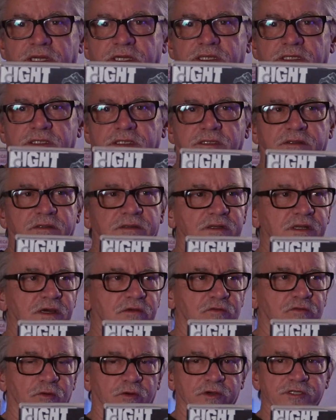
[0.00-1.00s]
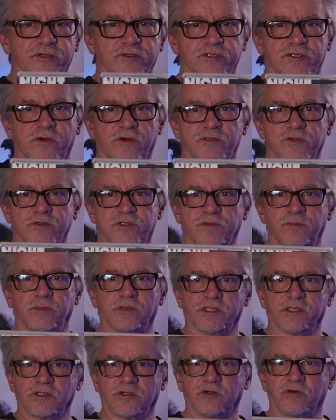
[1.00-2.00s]
And of course, there's all sorts of
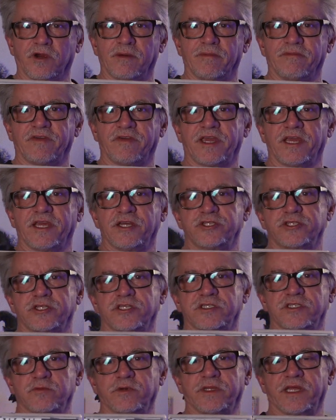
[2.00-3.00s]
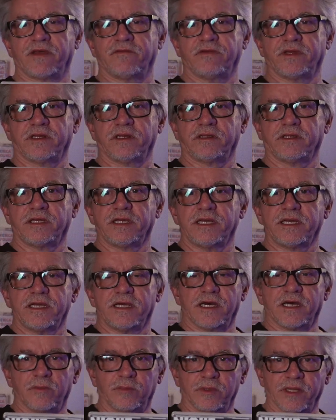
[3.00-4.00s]
political ramifications with having
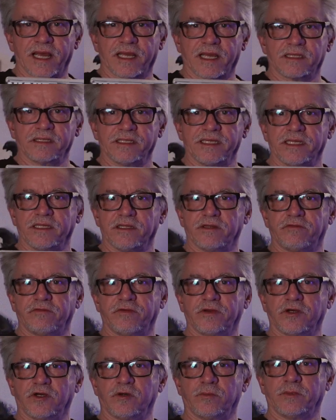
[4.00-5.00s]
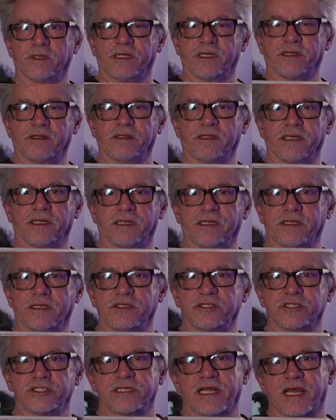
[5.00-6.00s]
a black lead in the film, and it
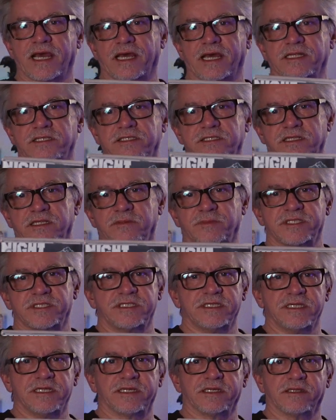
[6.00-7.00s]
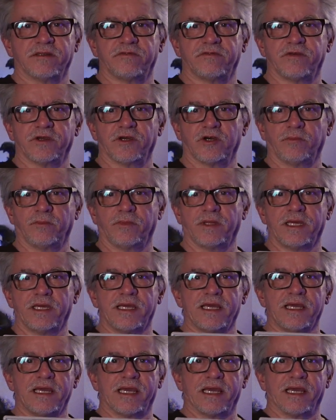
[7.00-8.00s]
just adds to the mystique of the film,
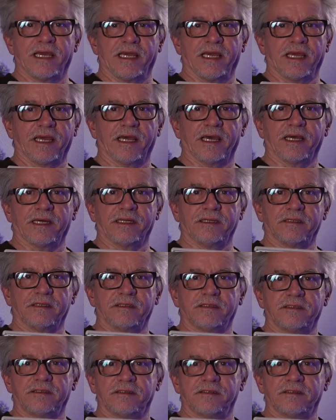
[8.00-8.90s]
and